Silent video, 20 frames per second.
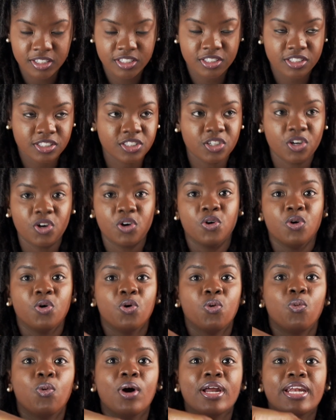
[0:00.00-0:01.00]
So
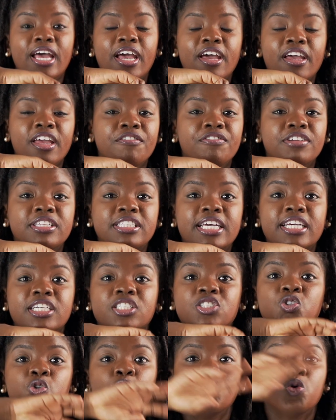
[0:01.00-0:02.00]
what if it
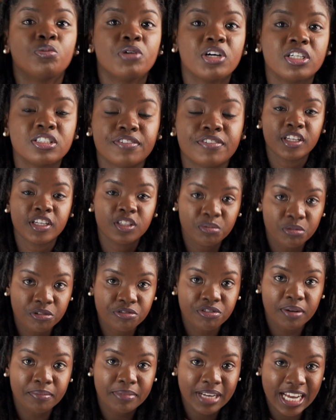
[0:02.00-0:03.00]
takes 2 months to move
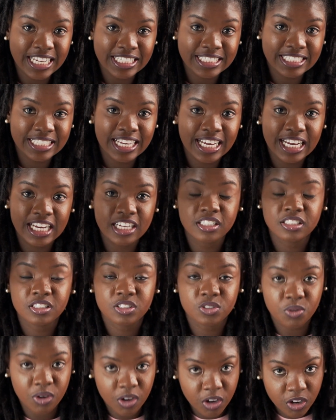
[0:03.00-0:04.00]
from 99
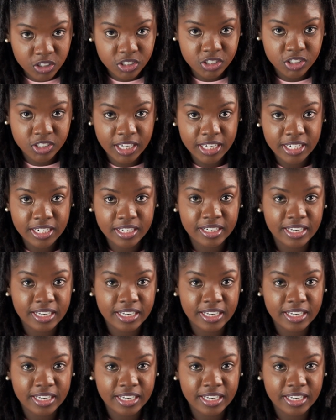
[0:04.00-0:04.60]
to 100,